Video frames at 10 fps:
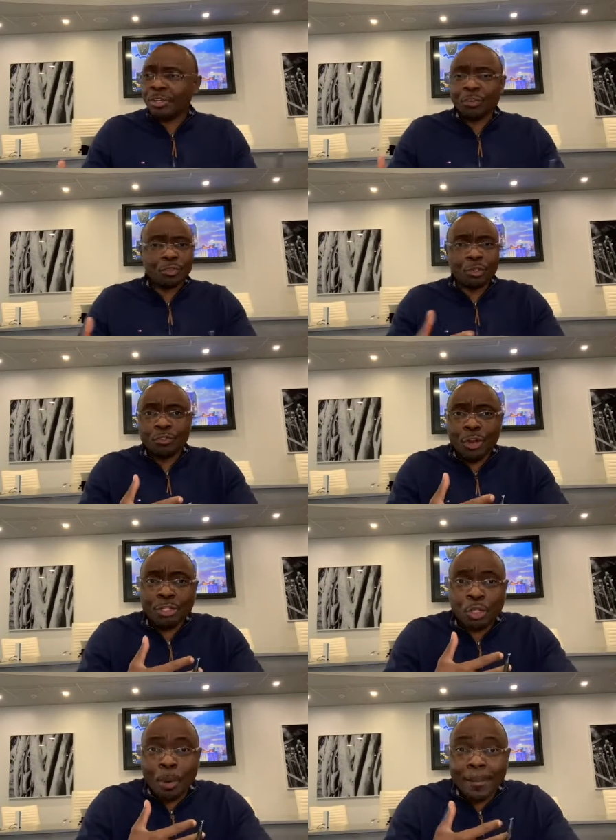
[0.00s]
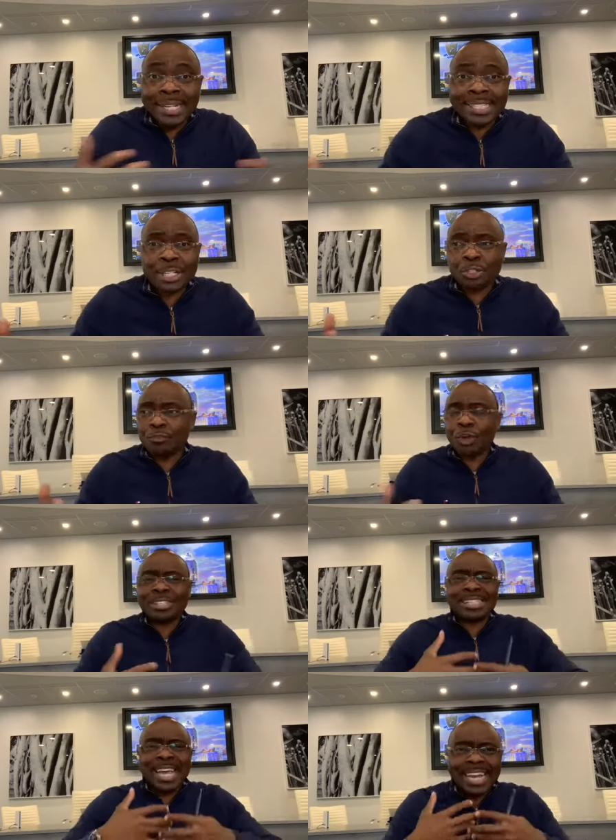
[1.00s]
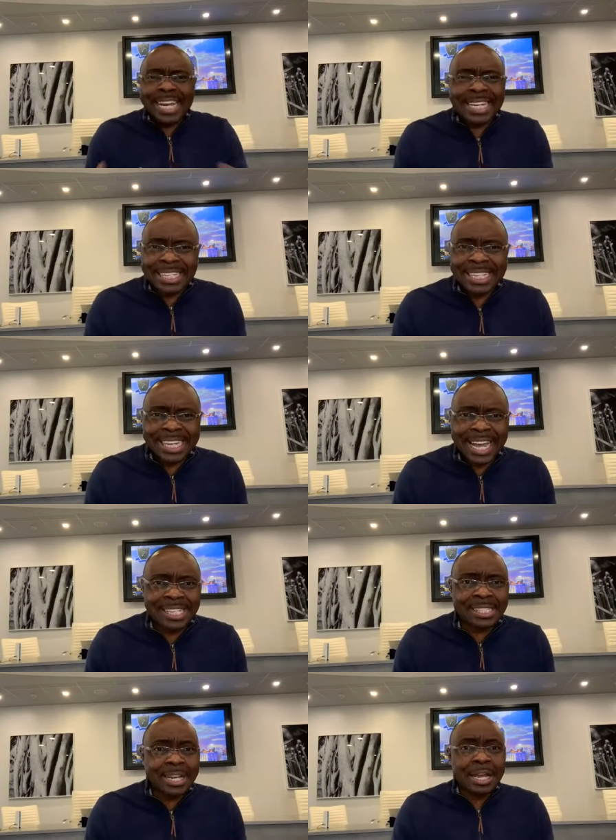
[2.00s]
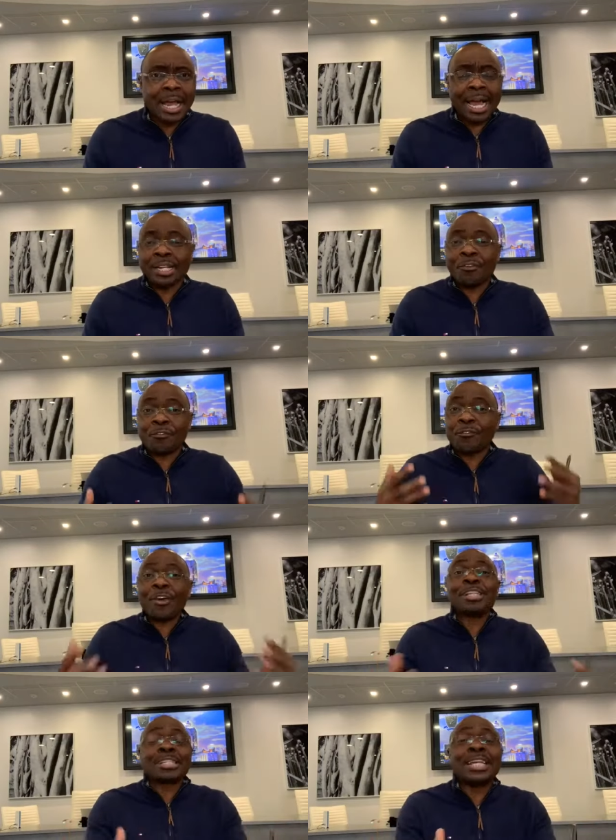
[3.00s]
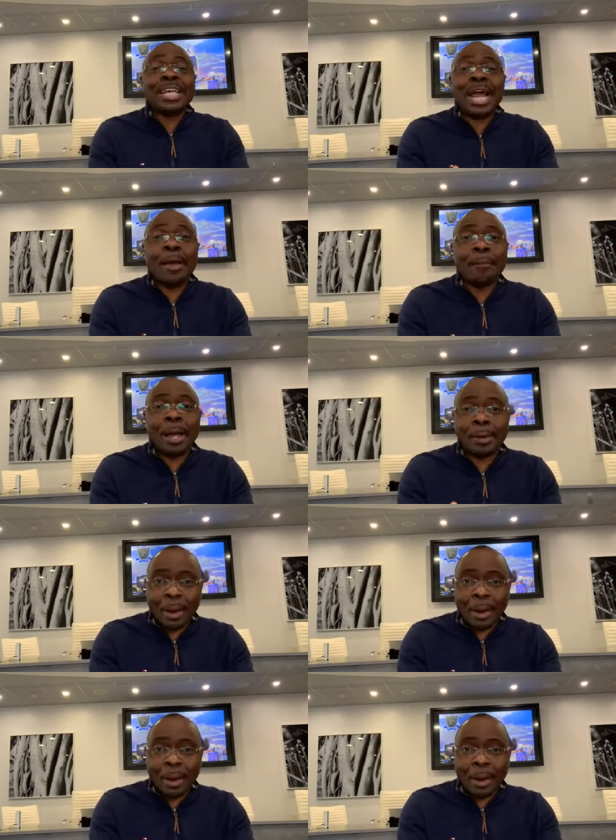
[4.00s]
You, have not commented. You've not said anything nice. And the first thing I'm,